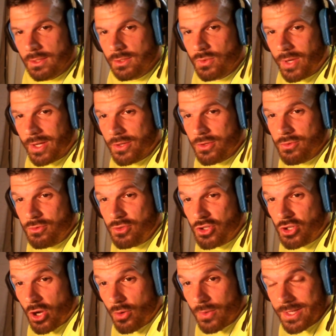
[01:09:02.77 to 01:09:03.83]
Do I know who
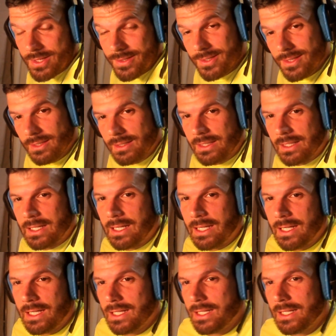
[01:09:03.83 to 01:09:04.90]
Joe is?
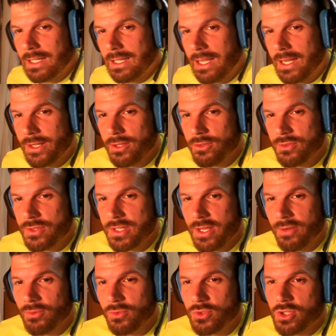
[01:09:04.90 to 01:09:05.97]
I know
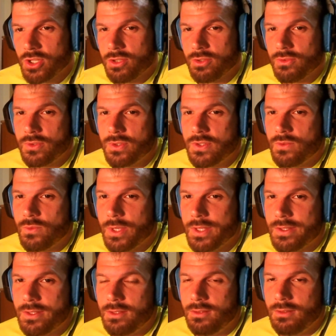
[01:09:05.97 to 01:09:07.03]
several Joes,
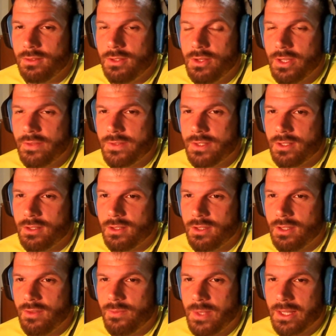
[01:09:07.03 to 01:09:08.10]
Weston. You'd have to
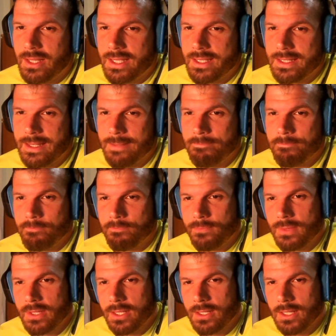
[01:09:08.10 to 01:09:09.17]
give me a last name.
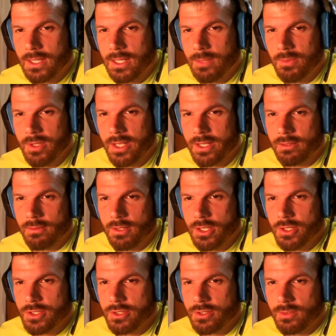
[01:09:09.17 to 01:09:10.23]
I'm glad,
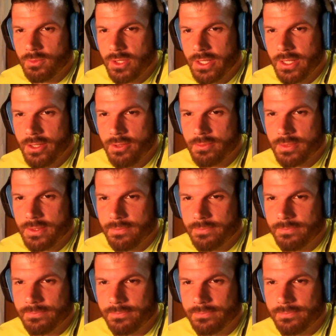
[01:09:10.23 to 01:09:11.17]
Yash. I'm glad it helped.